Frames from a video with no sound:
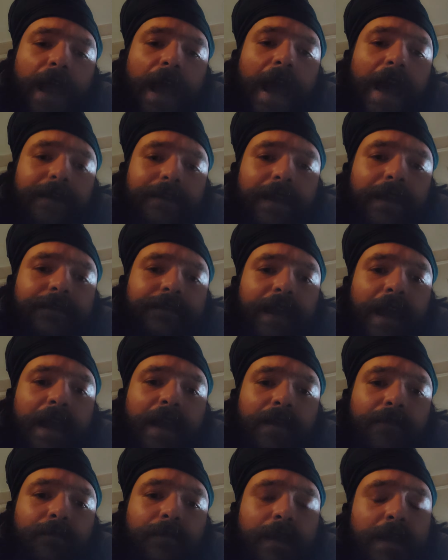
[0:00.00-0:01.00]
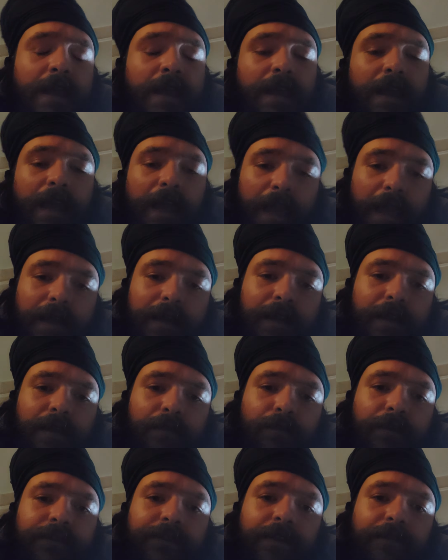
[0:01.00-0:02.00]
at that time Italy
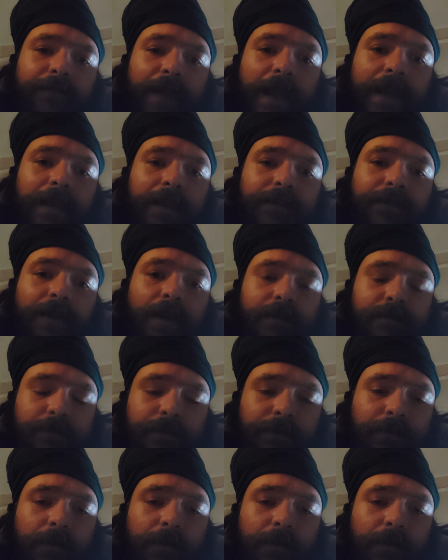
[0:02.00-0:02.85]
was invading his country.